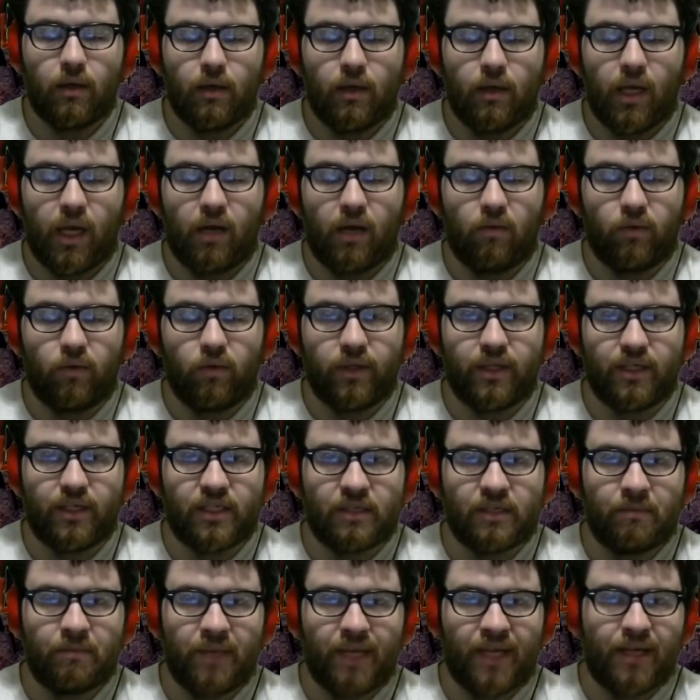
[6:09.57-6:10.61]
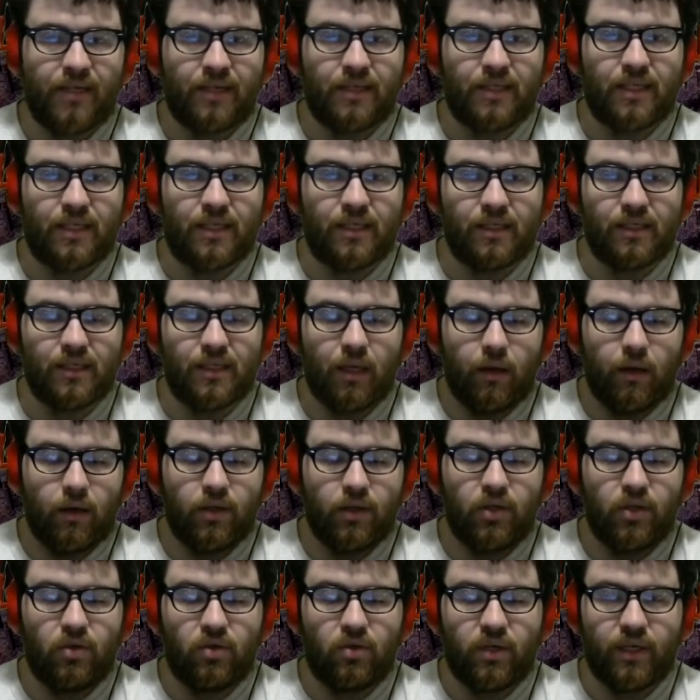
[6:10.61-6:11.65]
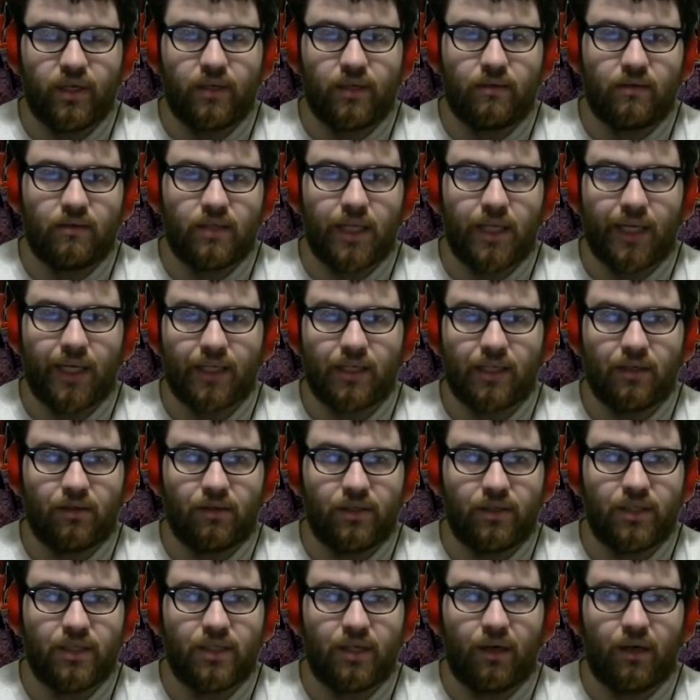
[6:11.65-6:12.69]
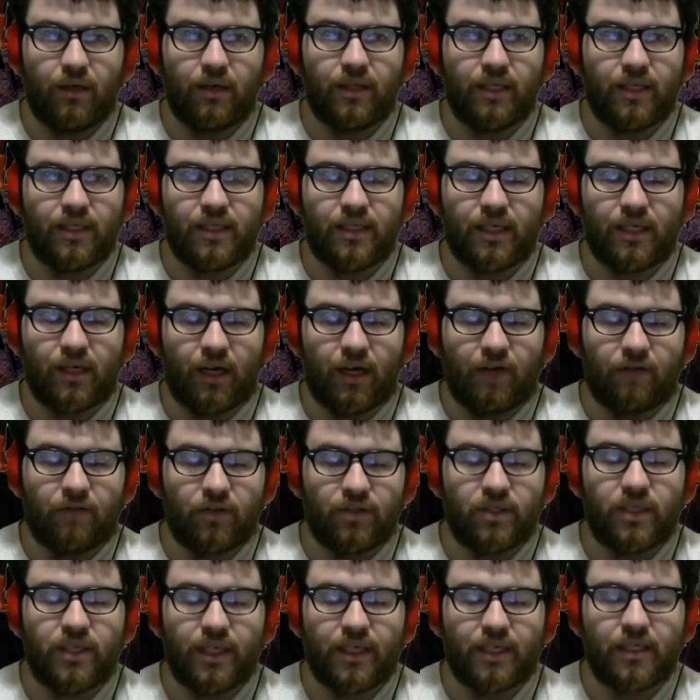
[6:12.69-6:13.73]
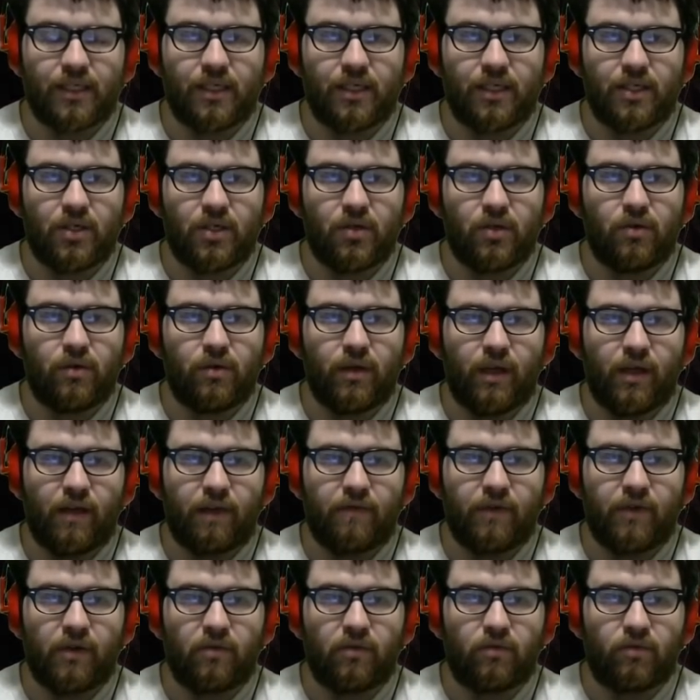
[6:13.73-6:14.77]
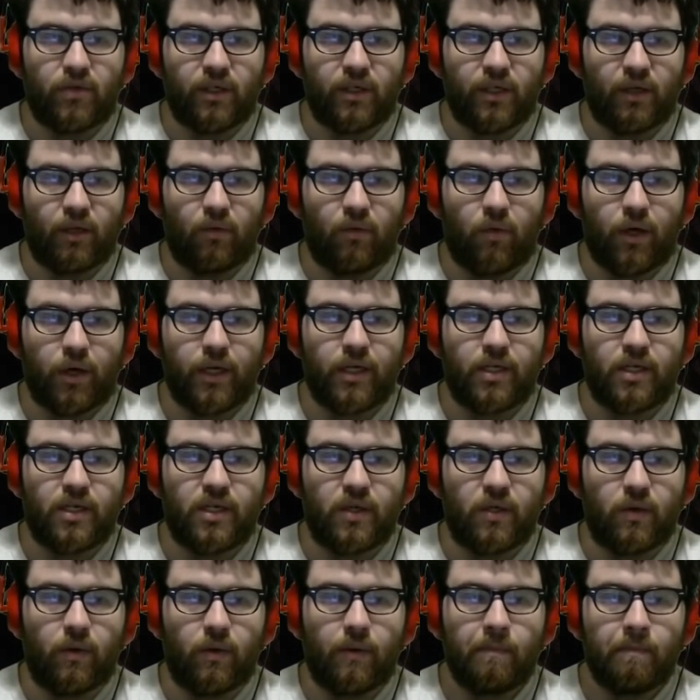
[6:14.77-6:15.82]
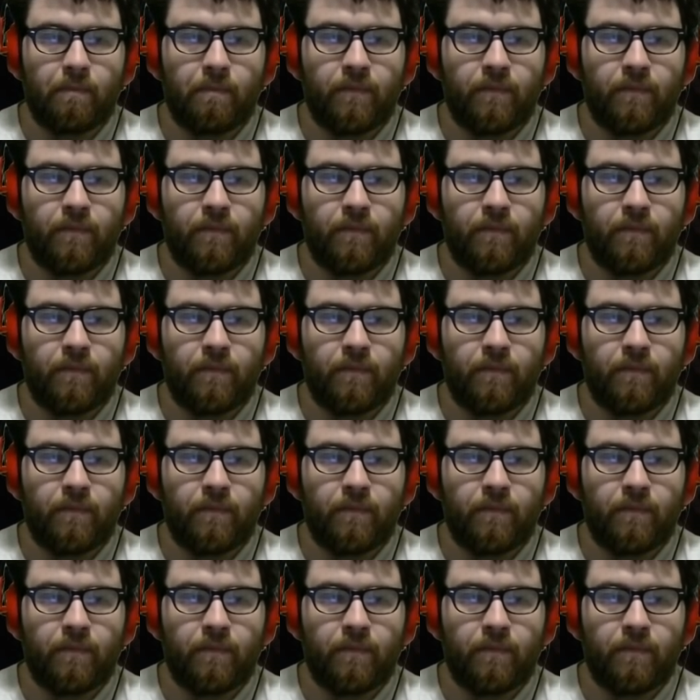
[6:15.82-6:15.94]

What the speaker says: And what this means is you could technically start this at level 62 if you really wanted to.